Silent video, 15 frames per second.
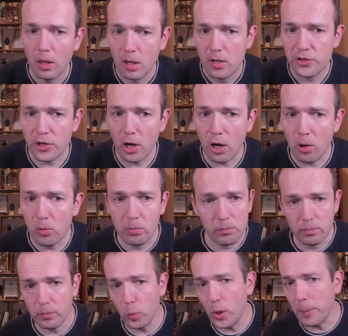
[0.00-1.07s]
So
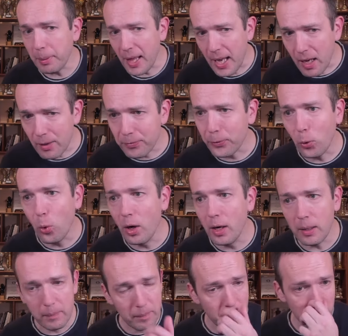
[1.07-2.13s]
we play
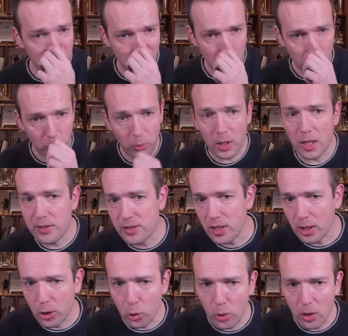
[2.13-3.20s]
a4, we
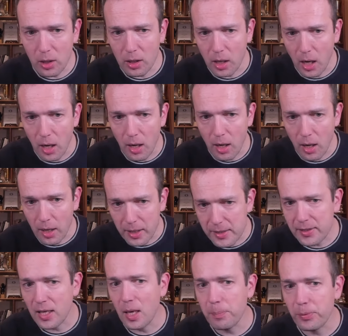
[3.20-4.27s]
secure an
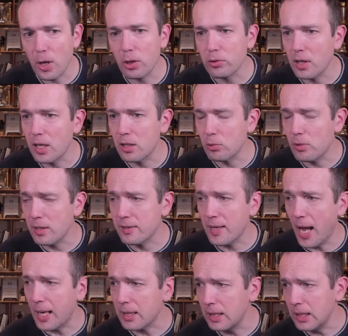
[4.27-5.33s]
escape prod on a2
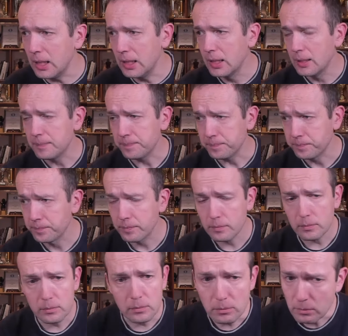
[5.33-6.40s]
exactly,
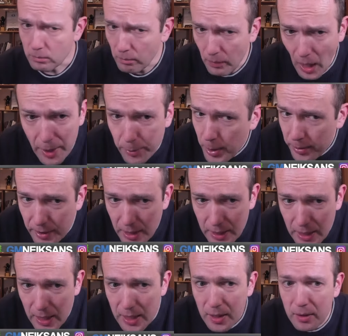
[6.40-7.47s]
and we're
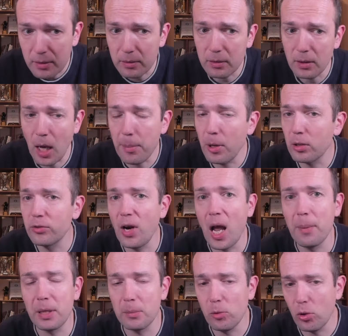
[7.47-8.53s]
thinking about
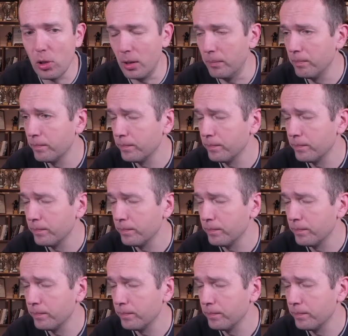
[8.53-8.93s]
grabbing more.